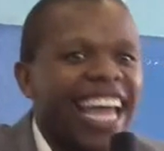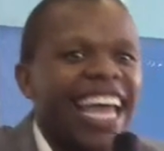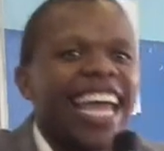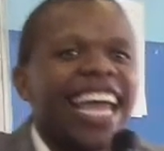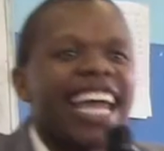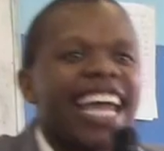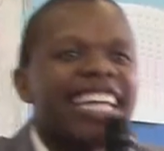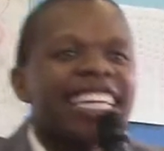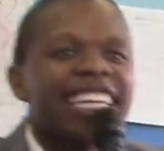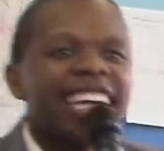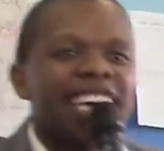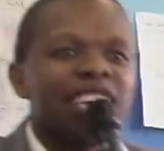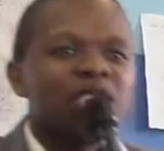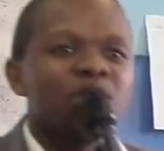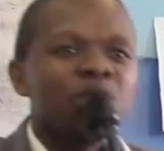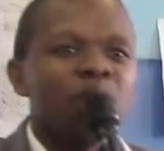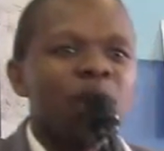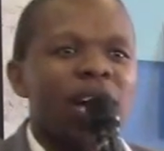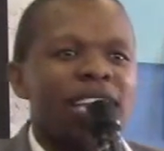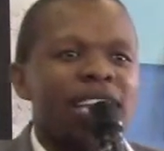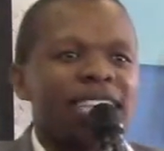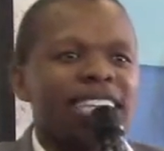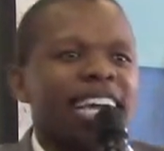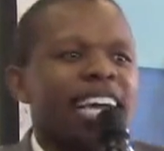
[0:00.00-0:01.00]
And guess
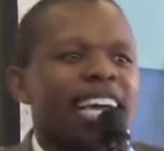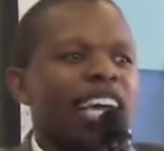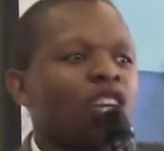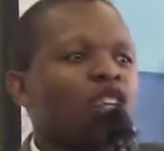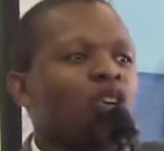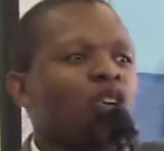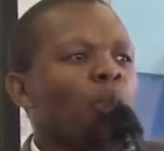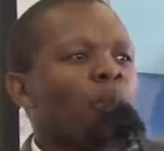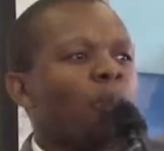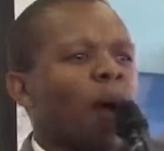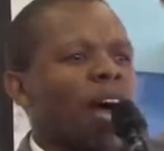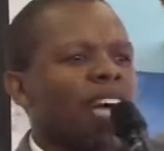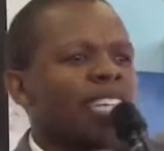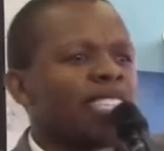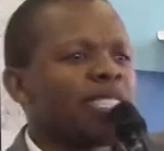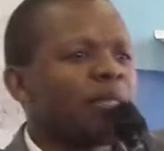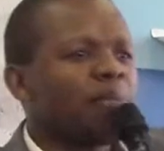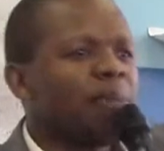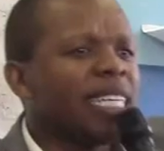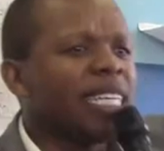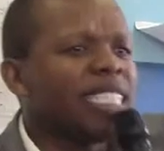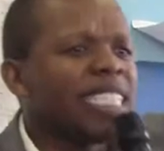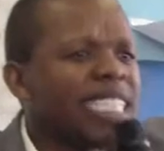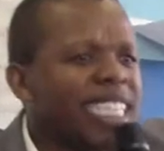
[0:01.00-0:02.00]
what? You passed
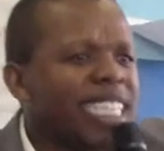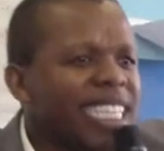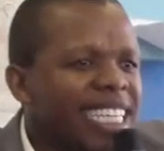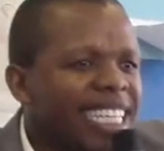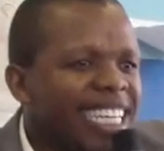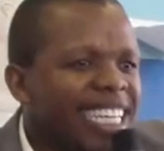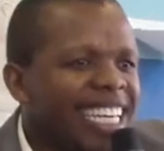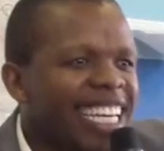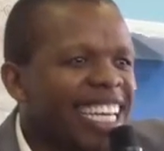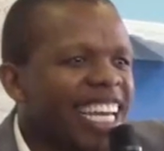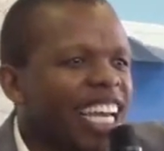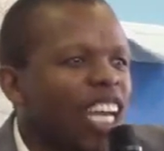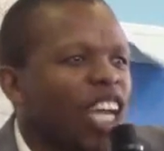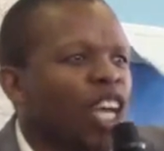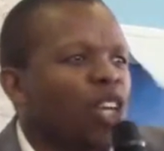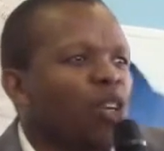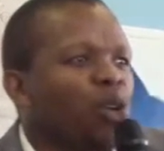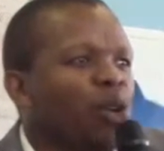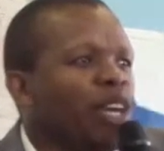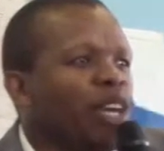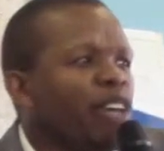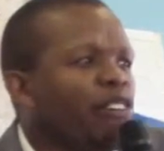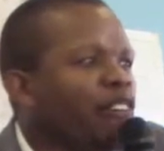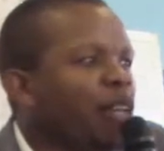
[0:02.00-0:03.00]
matric.
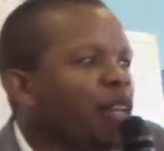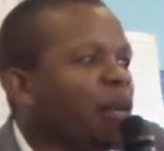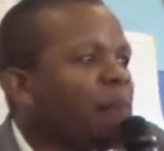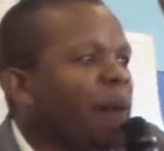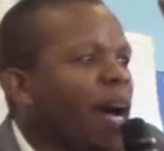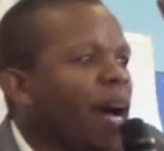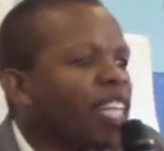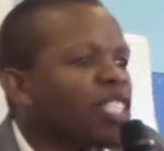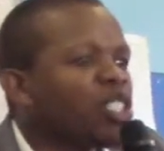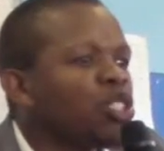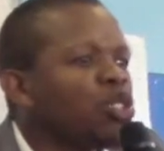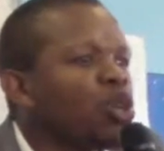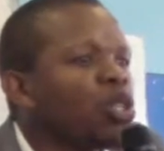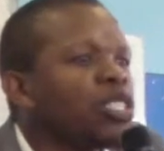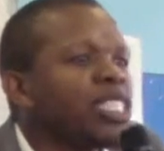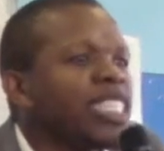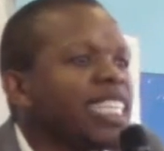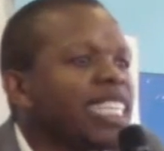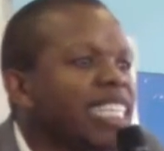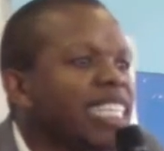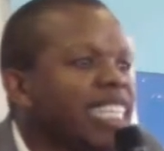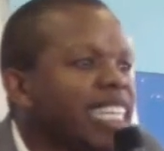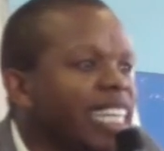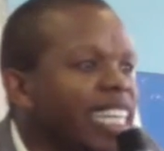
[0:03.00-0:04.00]
You even passed your
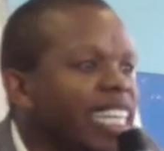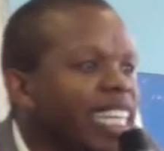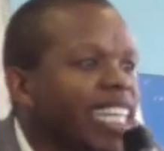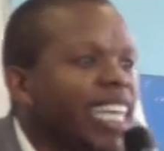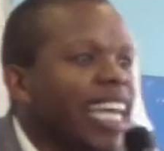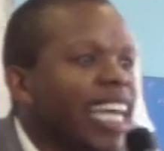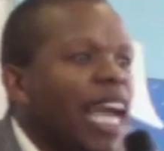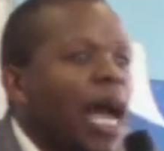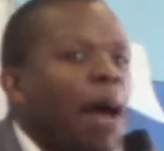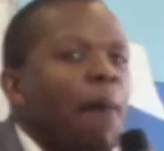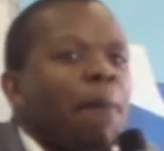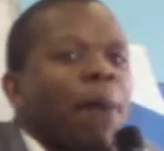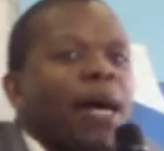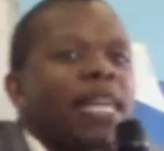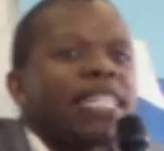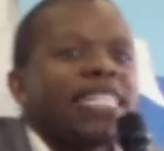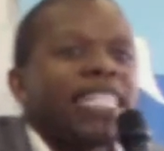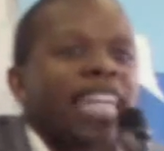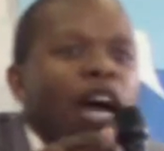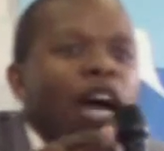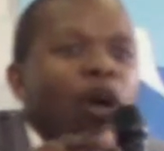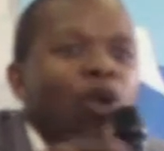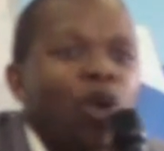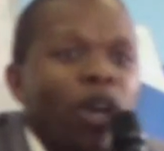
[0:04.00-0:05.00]
degree. But
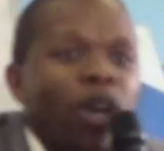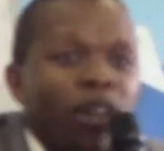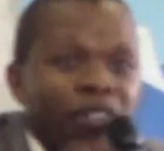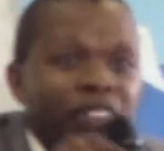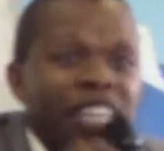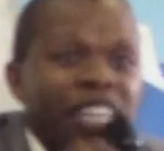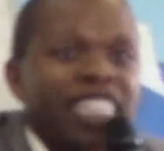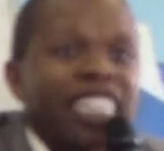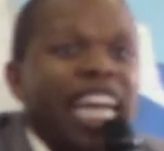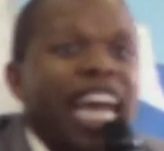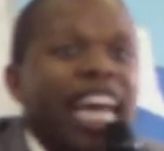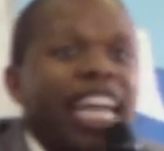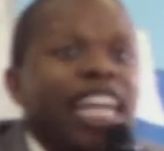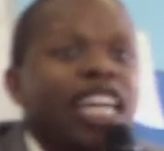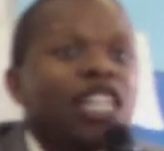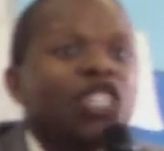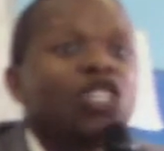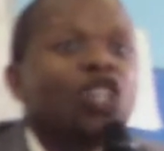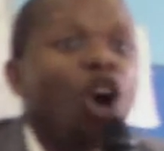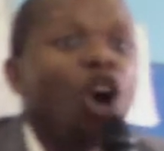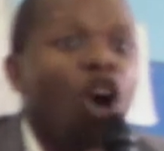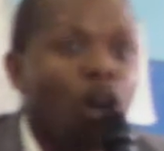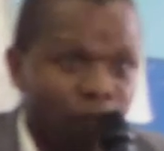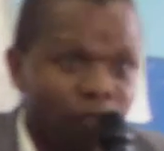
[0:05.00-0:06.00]
now you have a
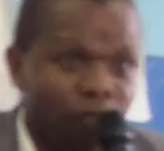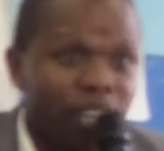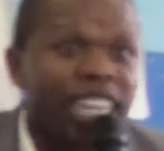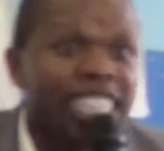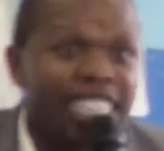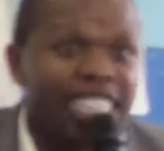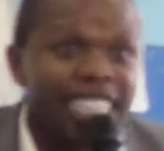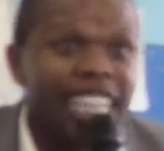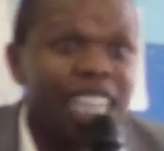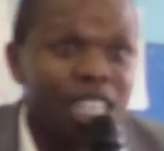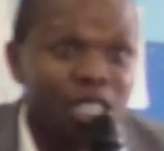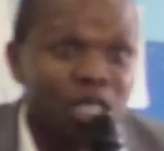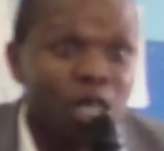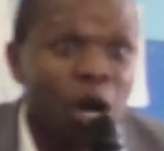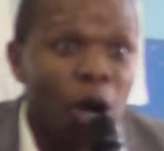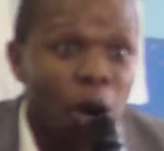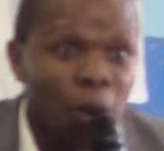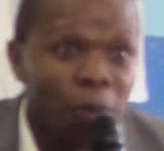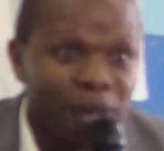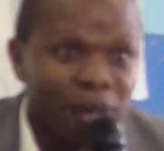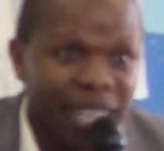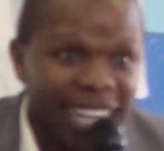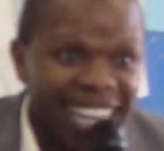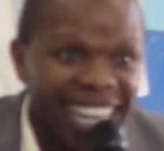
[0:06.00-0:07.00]
challenge of getting a
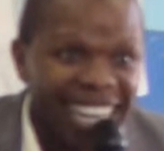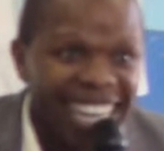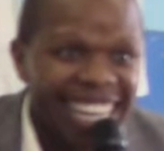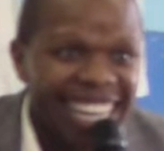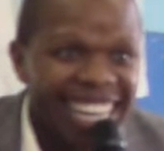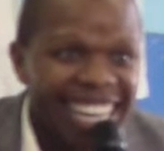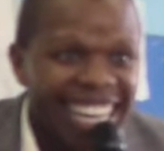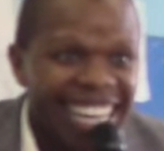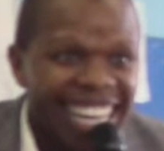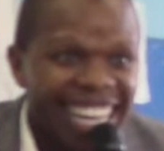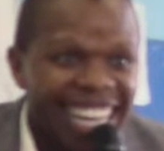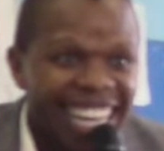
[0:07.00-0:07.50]
job. Ne?